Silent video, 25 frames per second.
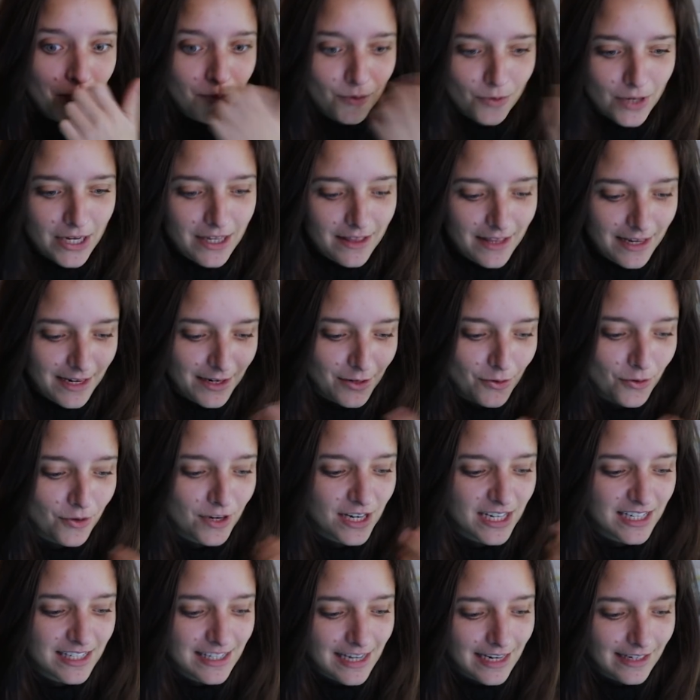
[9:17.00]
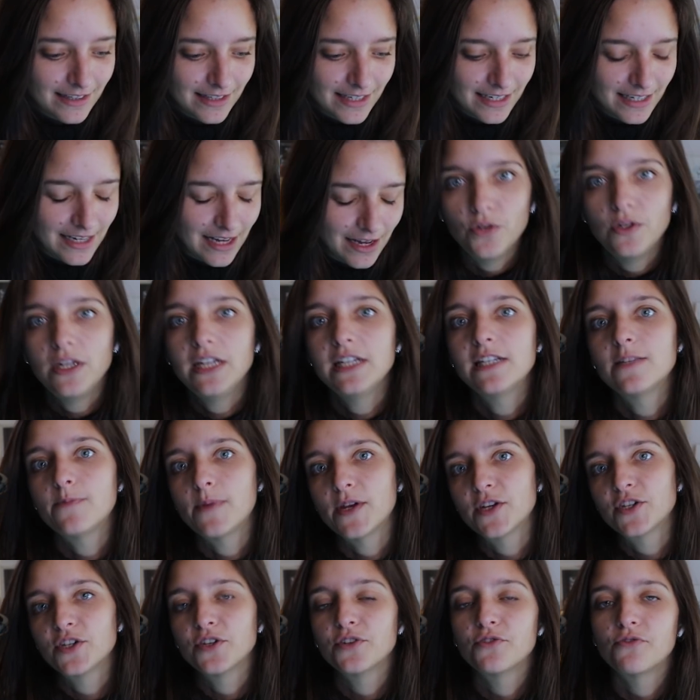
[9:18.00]
breathing or exhaling. You need
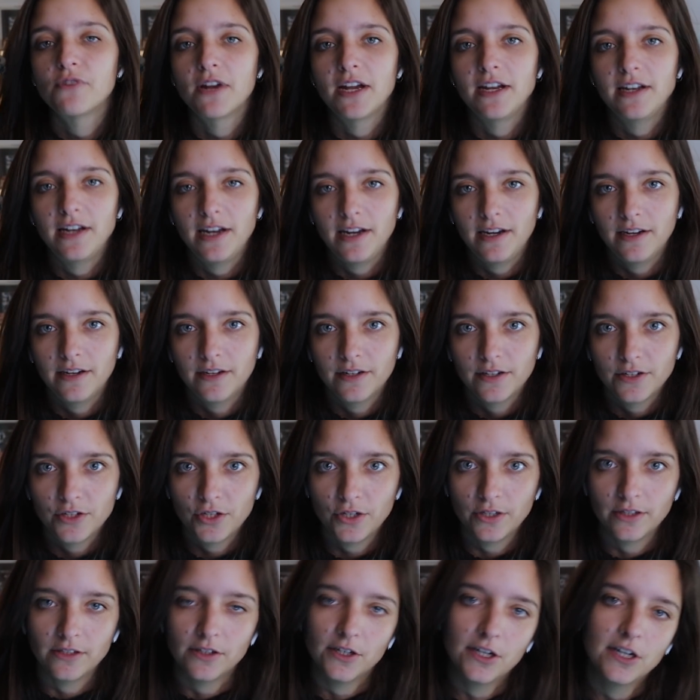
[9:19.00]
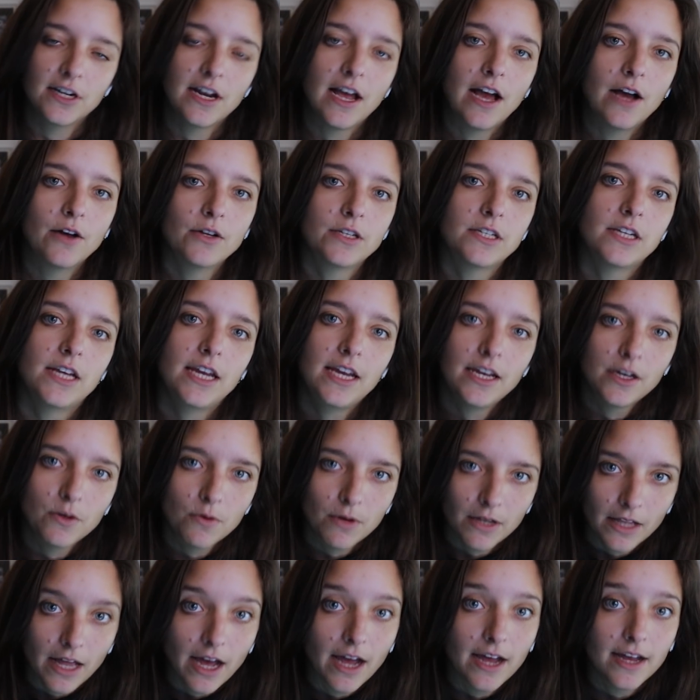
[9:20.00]
special training to learn how to
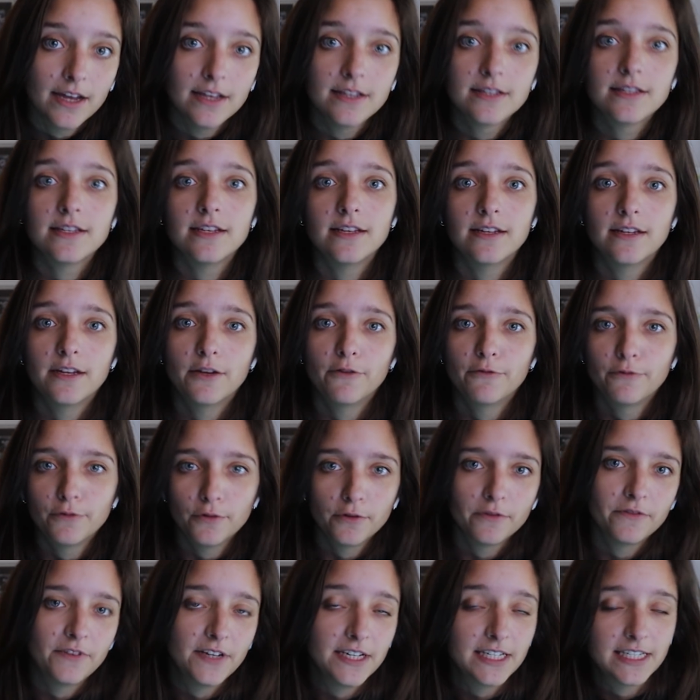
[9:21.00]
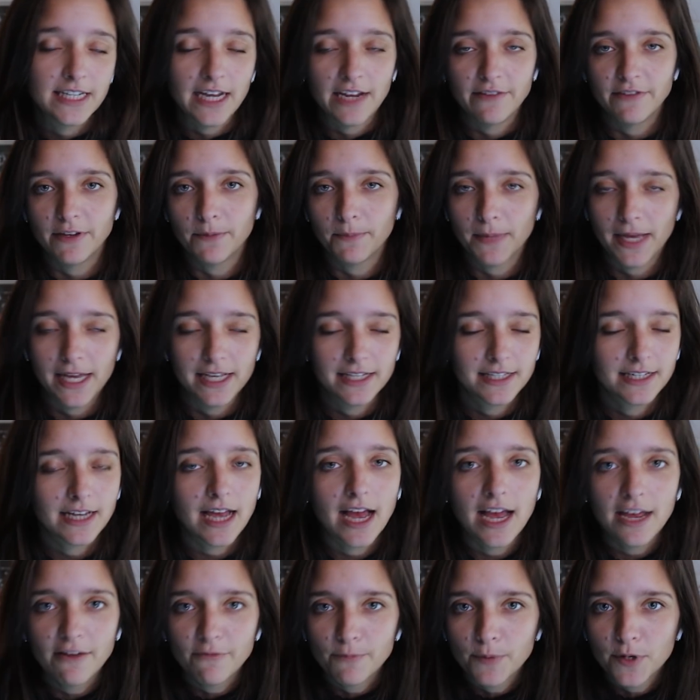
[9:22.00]
equalize in a full face diving mask.
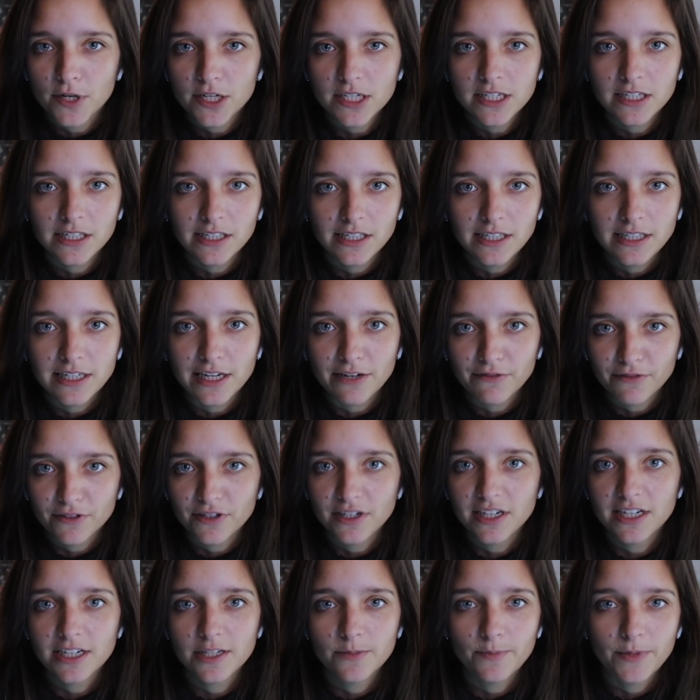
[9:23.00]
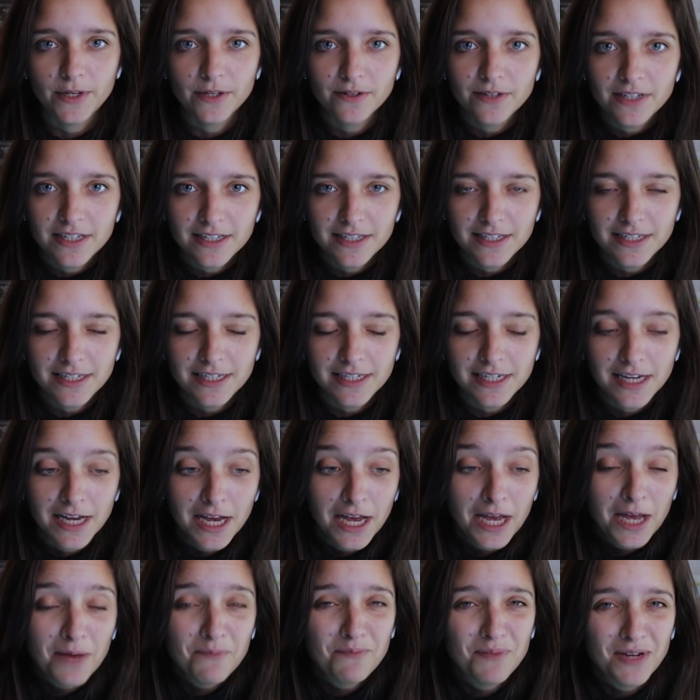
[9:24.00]
I've personally never experienced it,
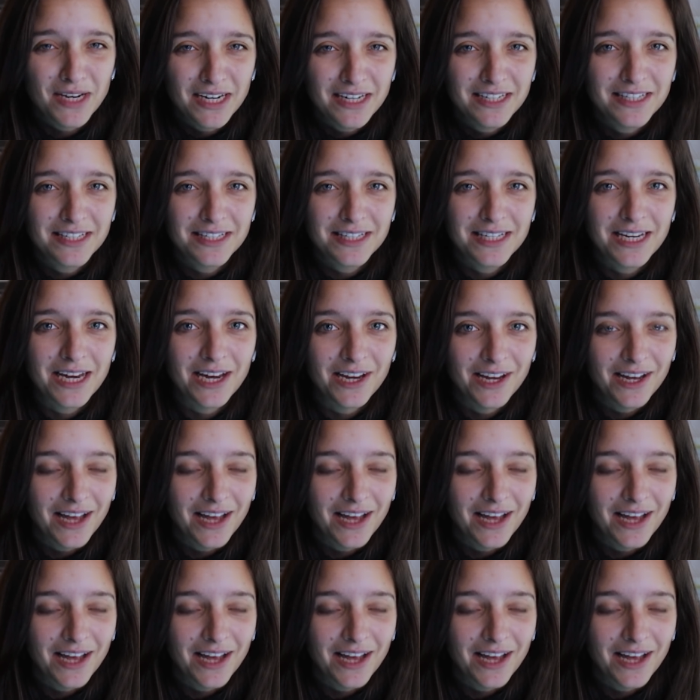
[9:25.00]
but it's,